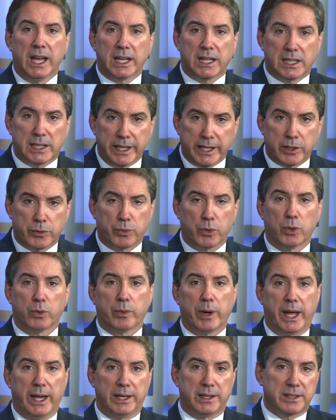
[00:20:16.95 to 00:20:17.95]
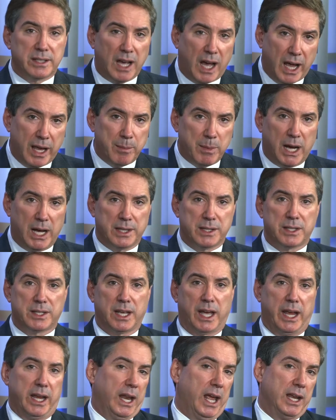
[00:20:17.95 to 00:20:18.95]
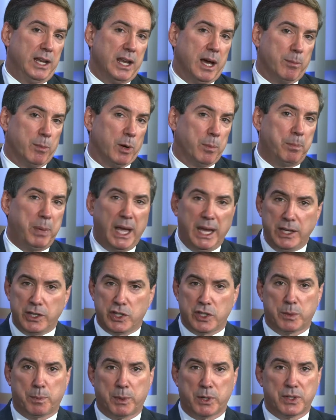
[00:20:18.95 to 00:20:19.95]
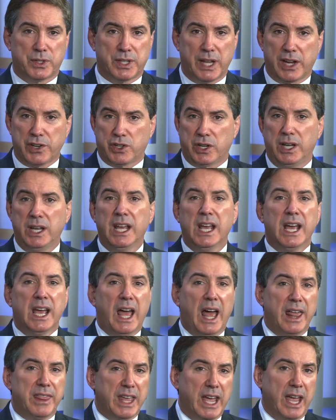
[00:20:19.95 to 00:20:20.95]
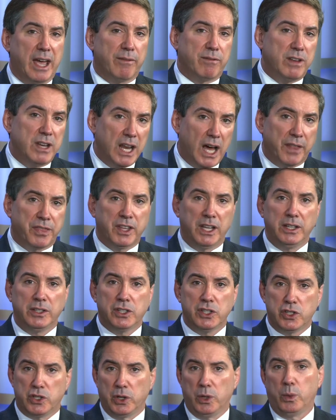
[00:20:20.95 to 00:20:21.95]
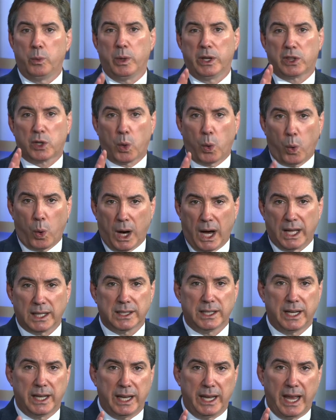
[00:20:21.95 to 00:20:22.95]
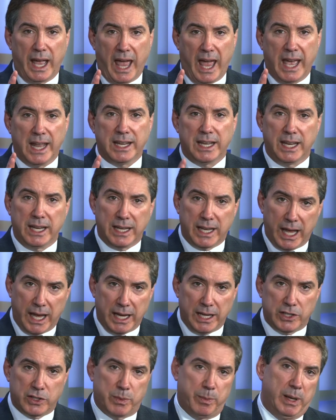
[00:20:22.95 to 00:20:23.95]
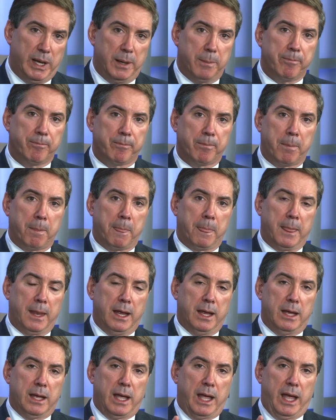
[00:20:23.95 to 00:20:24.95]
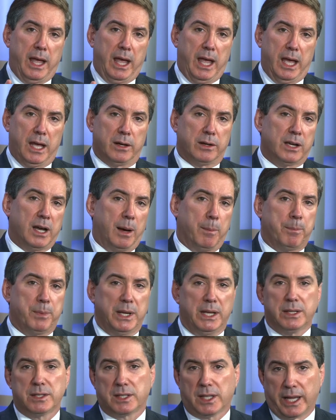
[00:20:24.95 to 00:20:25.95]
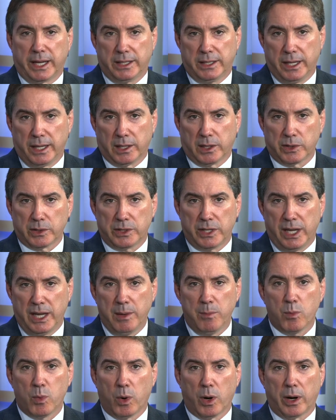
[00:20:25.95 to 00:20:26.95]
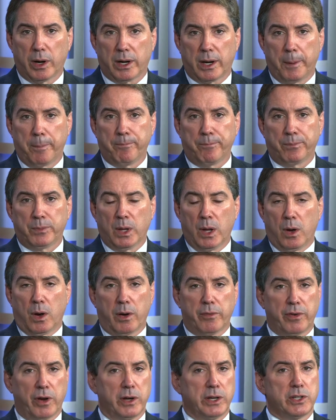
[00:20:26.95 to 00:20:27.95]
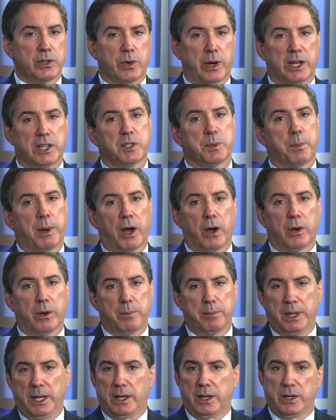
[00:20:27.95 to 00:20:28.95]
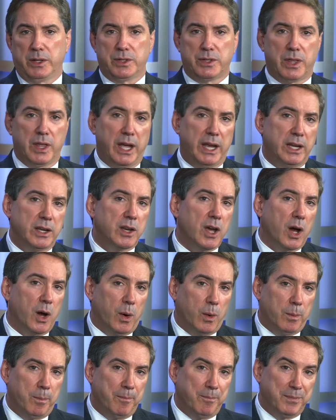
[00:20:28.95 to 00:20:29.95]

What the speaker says: click-through rate, time on site, and number of pages per session. They have nothing to do with quality and engagement. And companies like DealerTeamwork are very transparent because they know